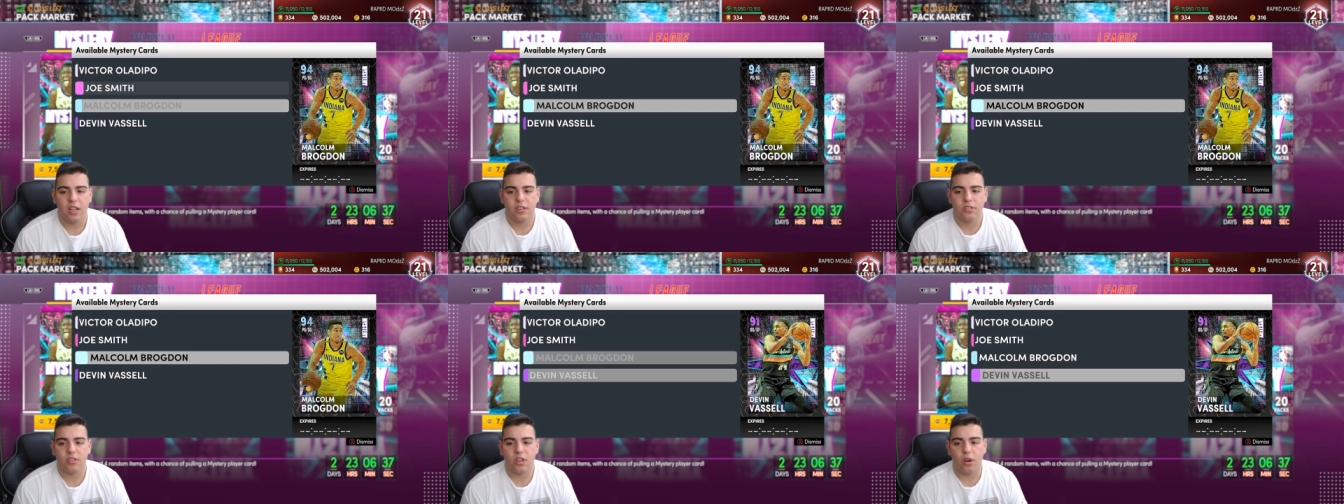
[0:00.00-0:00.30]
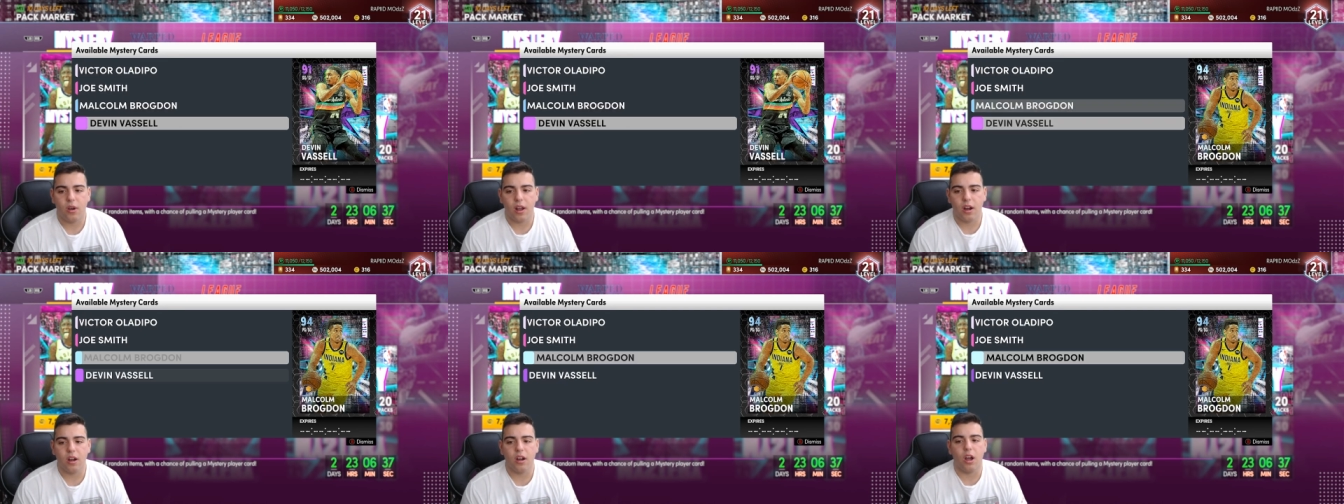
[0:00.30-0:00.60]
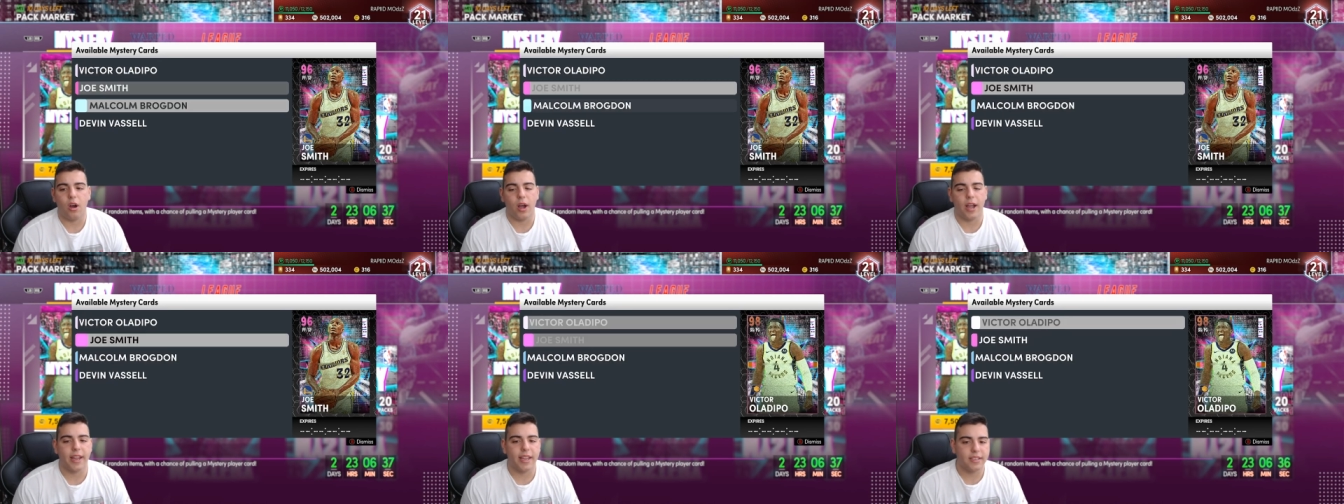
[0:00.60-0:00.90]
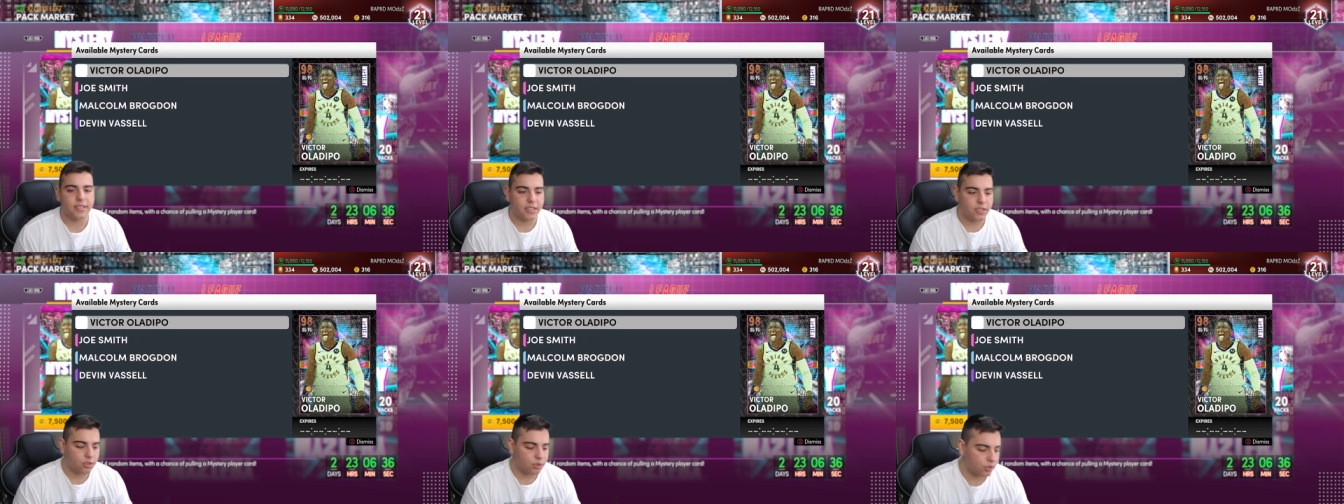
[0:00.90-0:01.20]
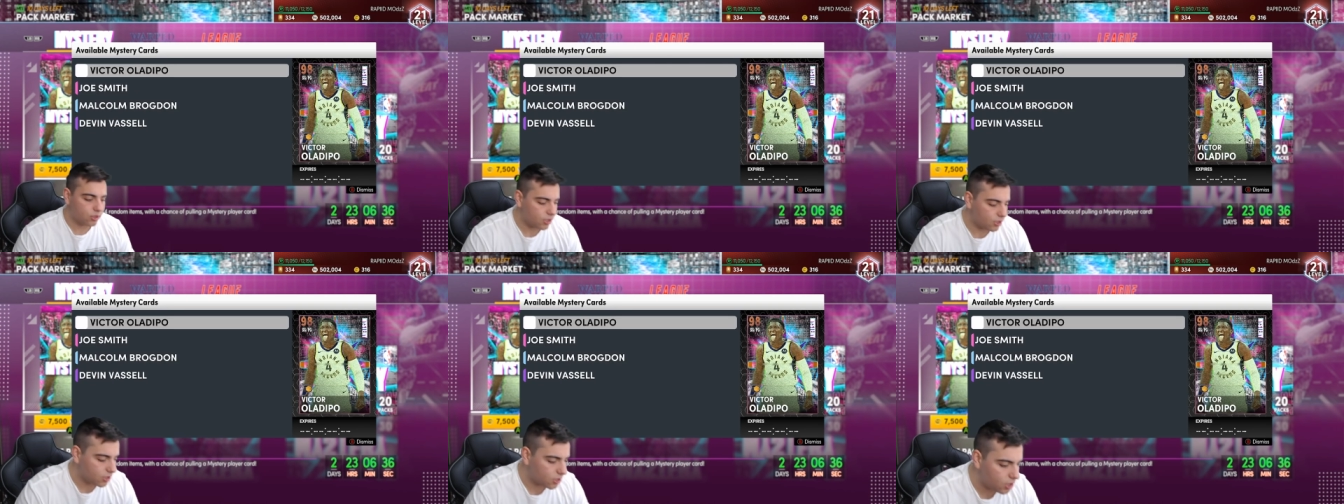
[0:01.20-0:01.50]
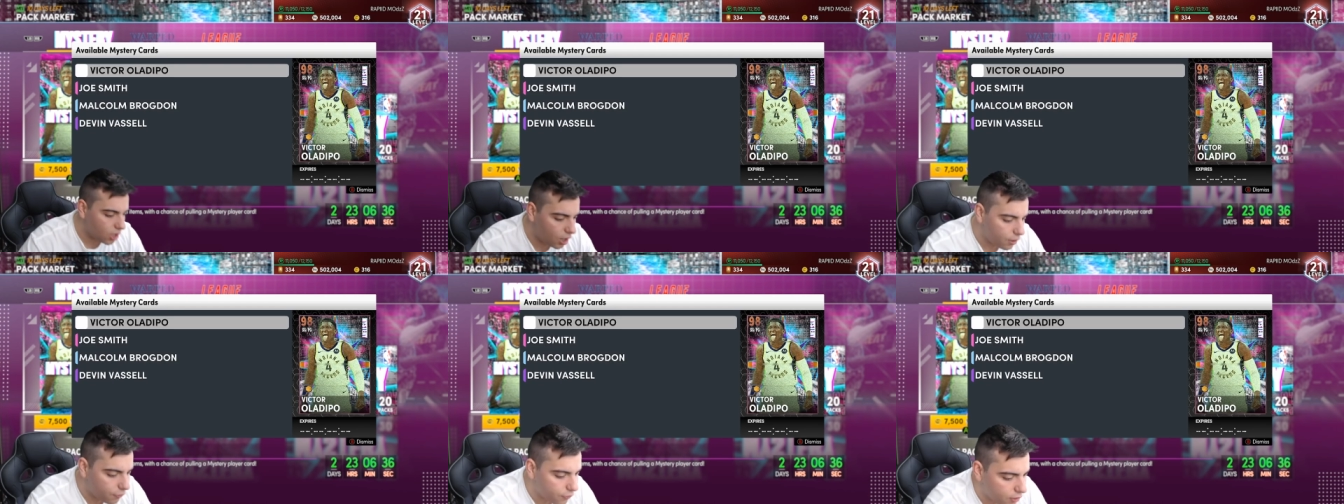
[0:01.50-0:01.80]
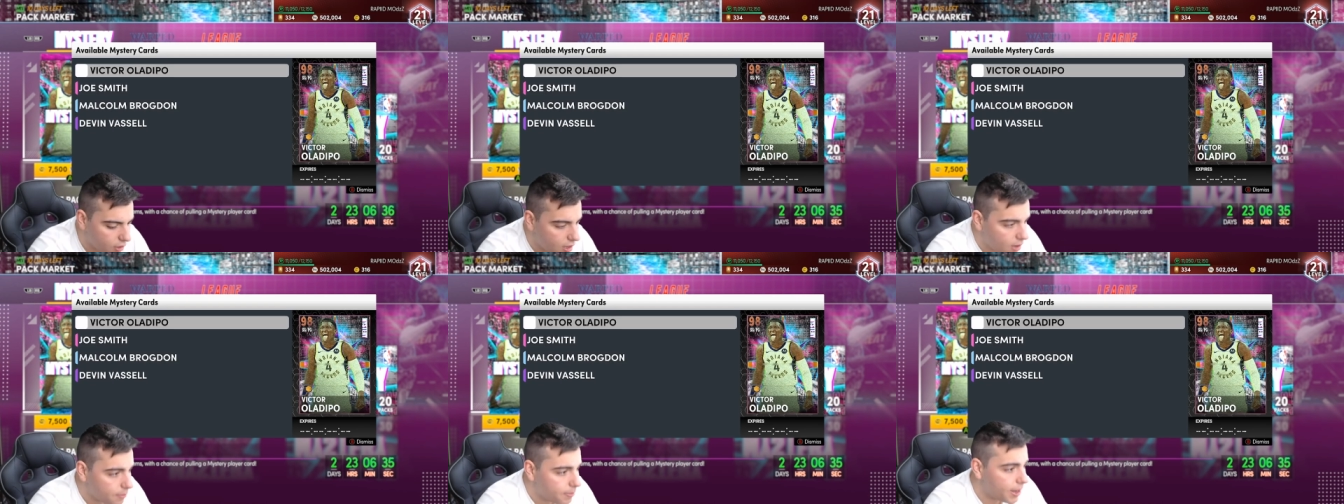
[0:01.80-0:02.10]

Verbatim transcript: So I don't know. I guess interesting stuff.